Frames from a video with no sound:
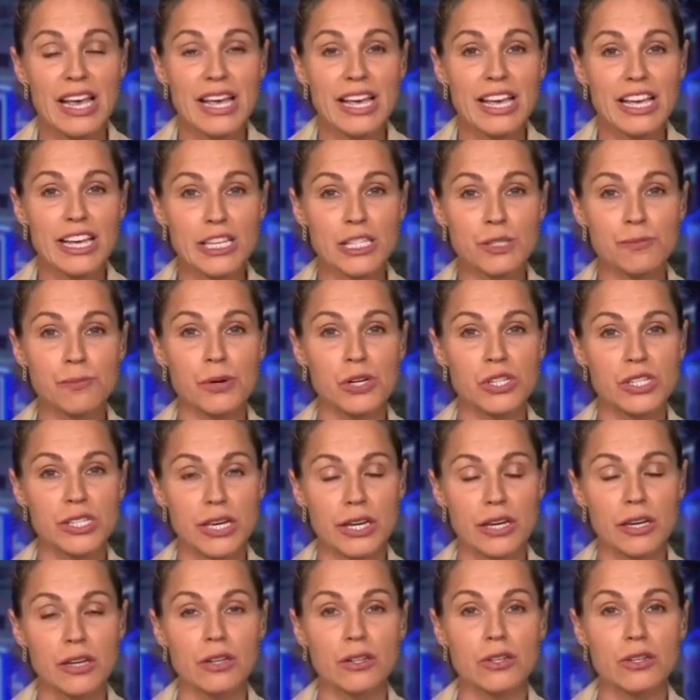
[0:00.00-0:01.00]
his
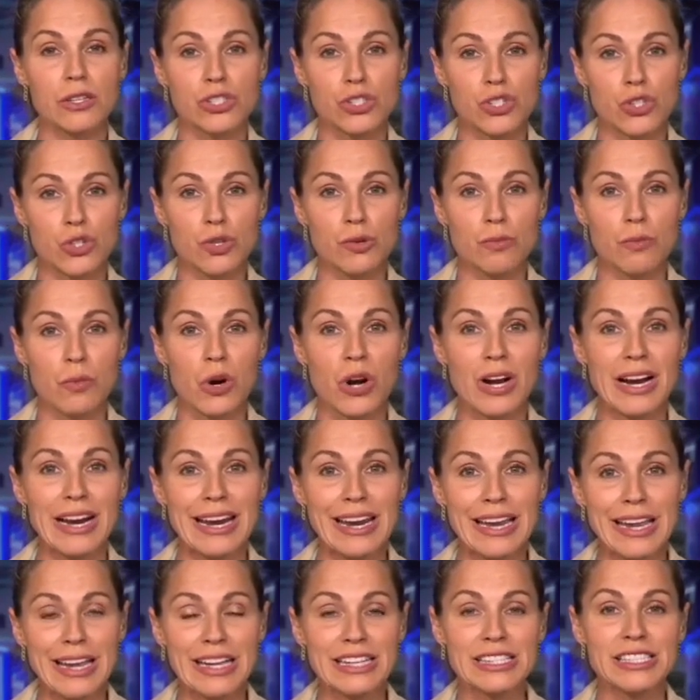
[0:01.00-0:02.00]
particular tumor
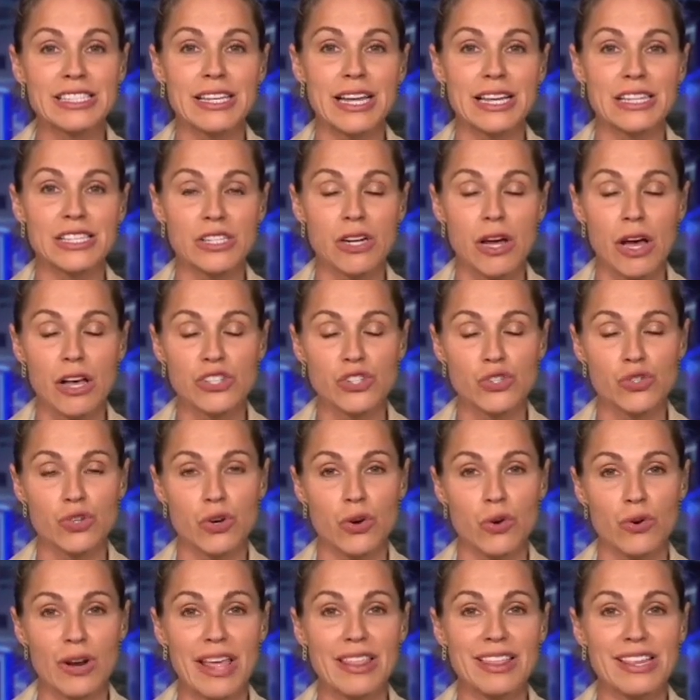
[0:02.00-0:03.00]
needs
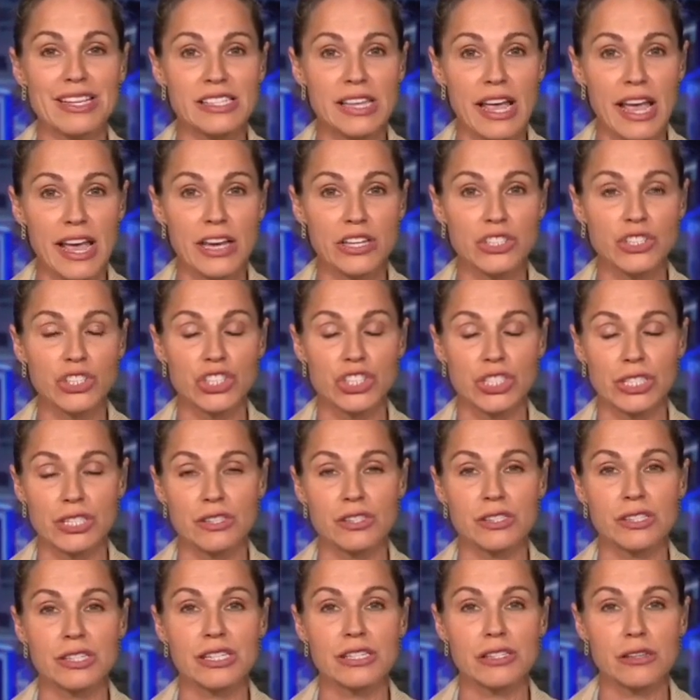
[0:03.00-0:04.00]
testosterone and these
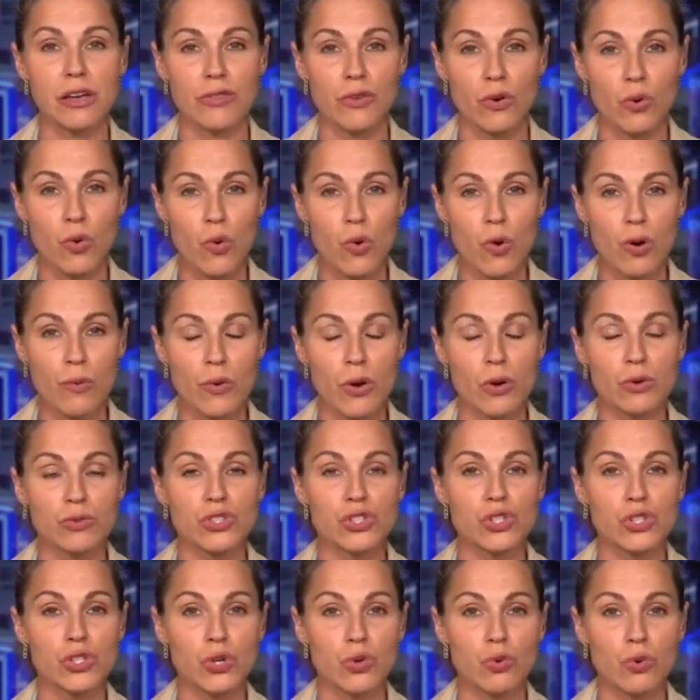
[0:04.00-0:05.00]
androgens, these other
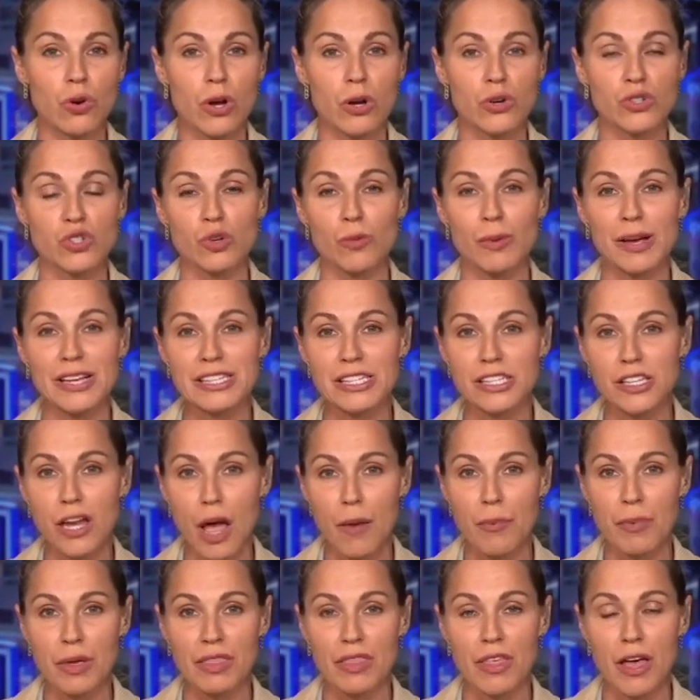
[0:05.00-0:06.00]
hormones, to grow. So by
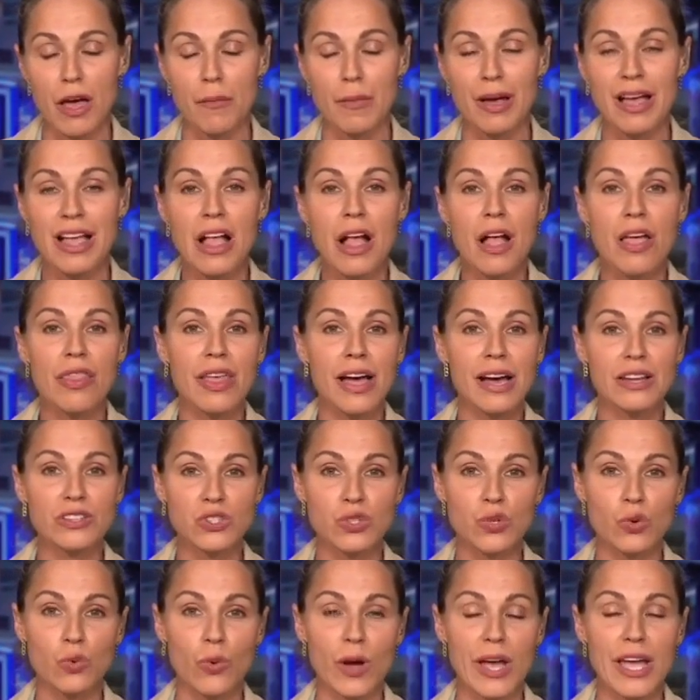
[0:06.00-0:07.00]
stopping them,
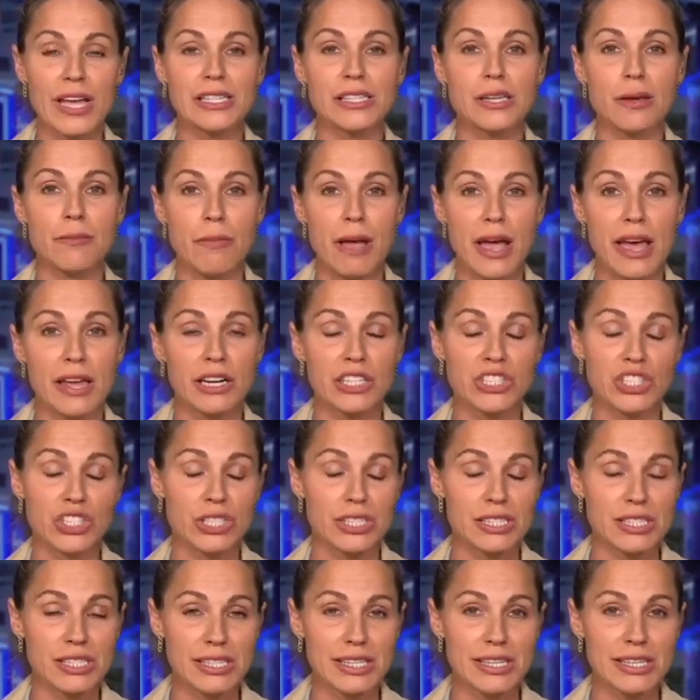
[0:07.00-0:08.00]
that's a way to manage
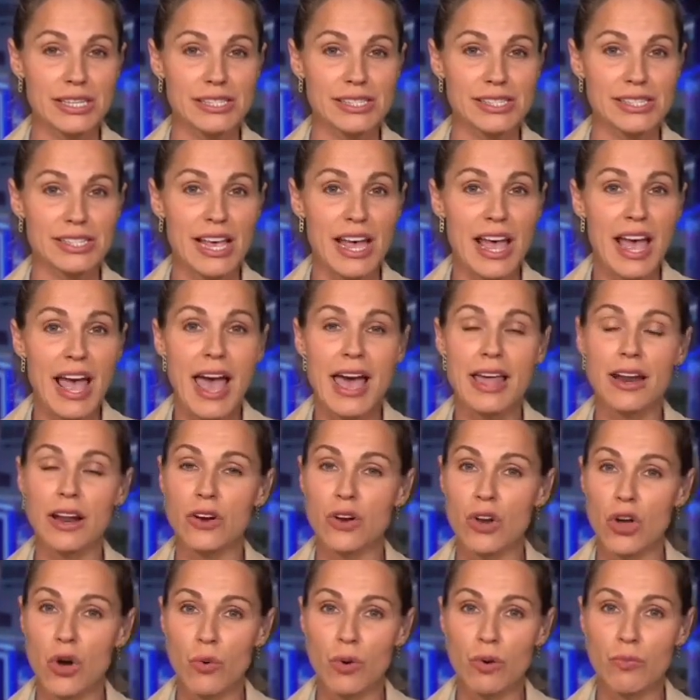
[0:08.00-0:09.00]
disease. And I
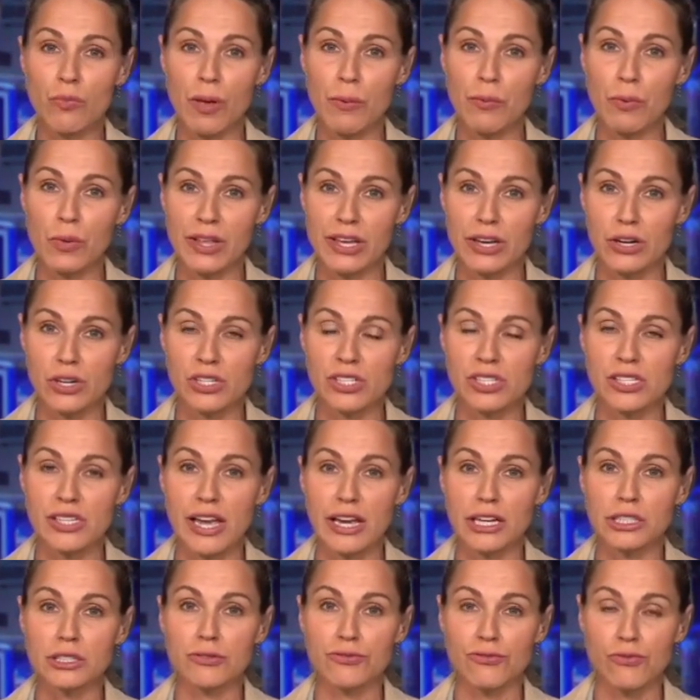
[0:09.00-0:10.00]
know when people hear
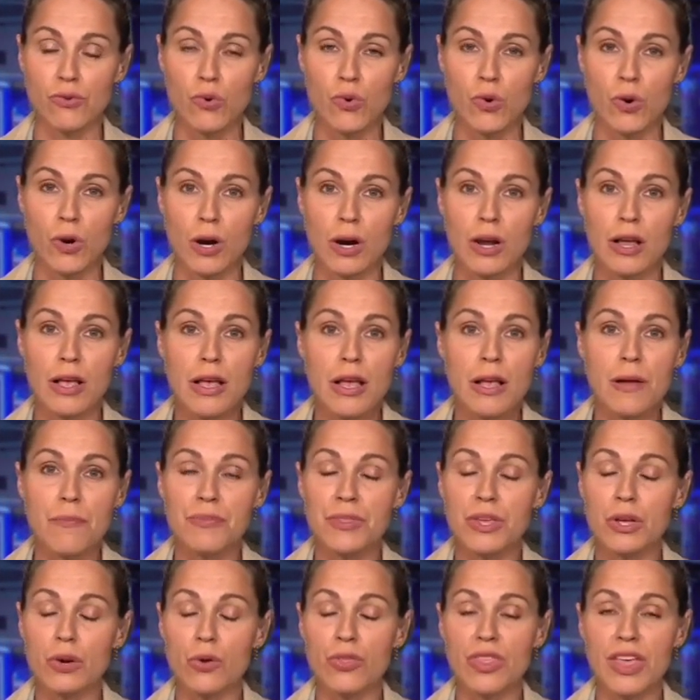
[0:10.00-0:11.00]
stage 4,
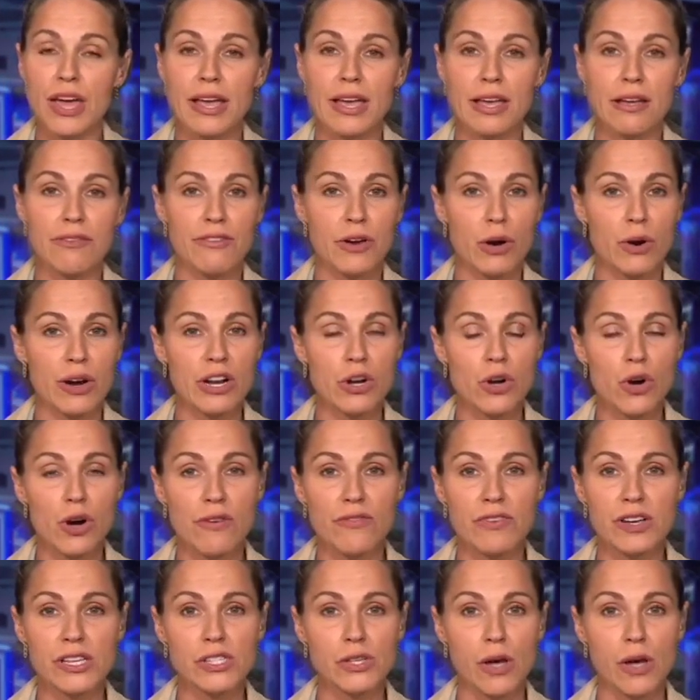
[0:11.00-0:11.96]
they get very nervous.